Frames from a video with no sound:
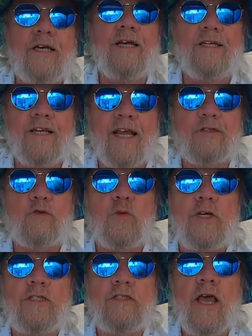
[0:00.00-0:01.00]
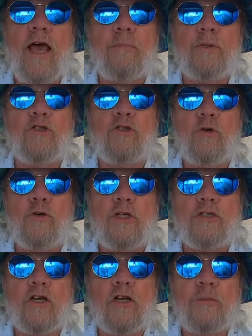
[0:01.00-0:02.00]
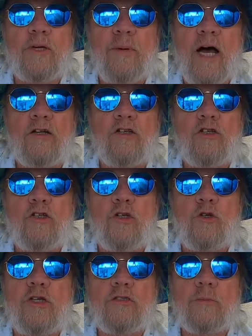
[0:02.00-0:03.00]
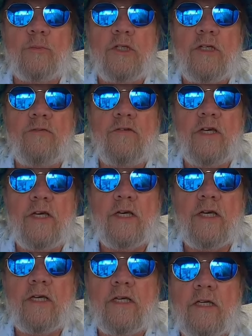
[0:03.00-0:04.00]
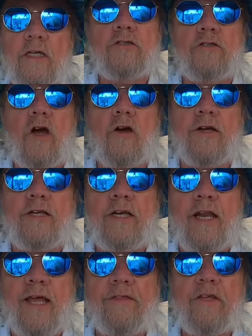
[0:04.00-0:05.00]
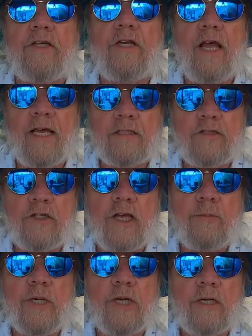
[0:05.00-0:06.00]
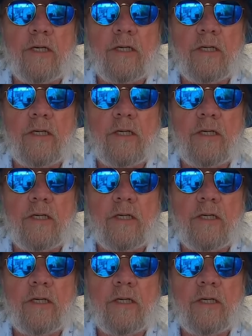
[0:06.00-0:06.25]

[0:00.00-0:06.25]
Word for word: And next week's episode is going to be about Nudism TV, starring Nathan and Jamie.